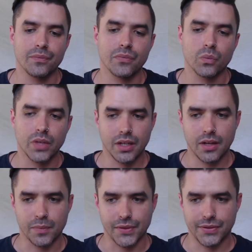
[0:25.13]
we in
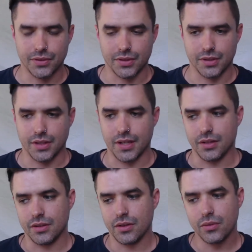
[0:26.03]
Half Monster
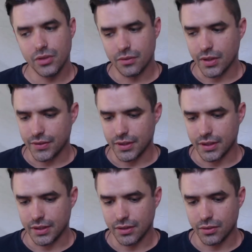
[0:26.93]
and through the
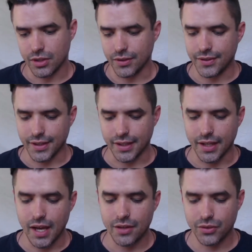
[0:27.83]
university, through
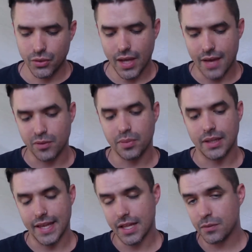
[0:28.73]
QT, do have a
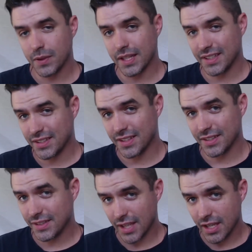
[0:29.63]
plan for getting to this
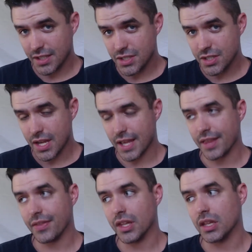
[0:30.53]
stage,
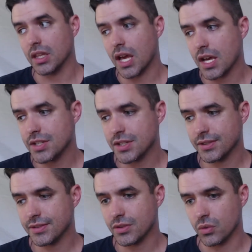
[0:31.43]
and the
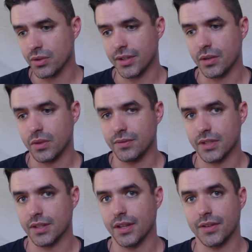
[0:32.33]
largest order that we've
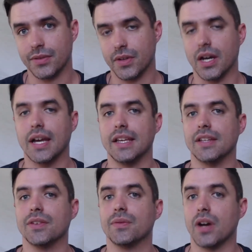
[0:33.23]
done thus far
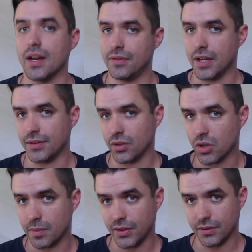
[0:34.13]
is 5,000
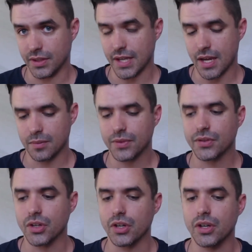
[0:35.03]
copies of a game.
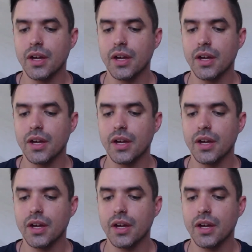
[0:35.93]
So